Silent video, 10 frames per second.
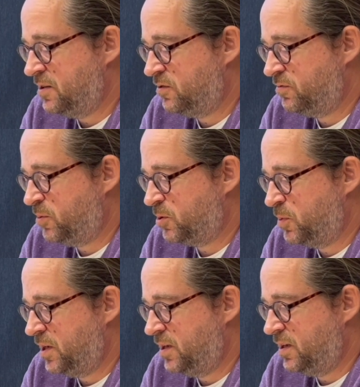of what
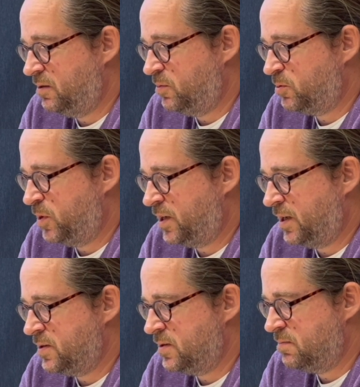we
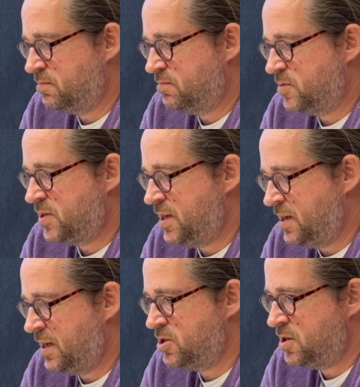can see
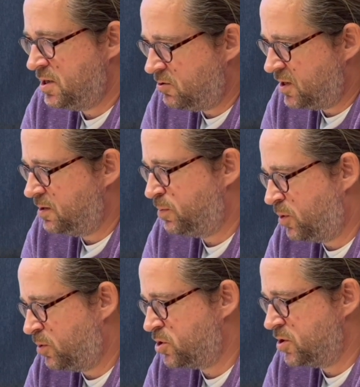in engineering
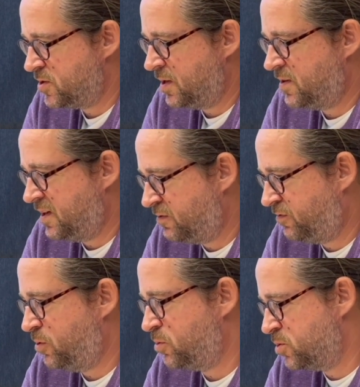approaches and their
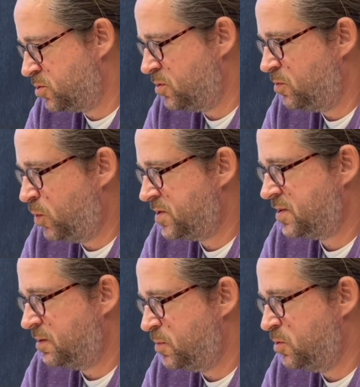focus to the
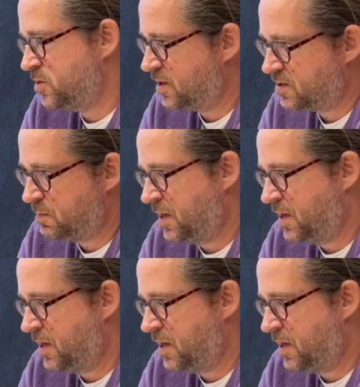Western musics,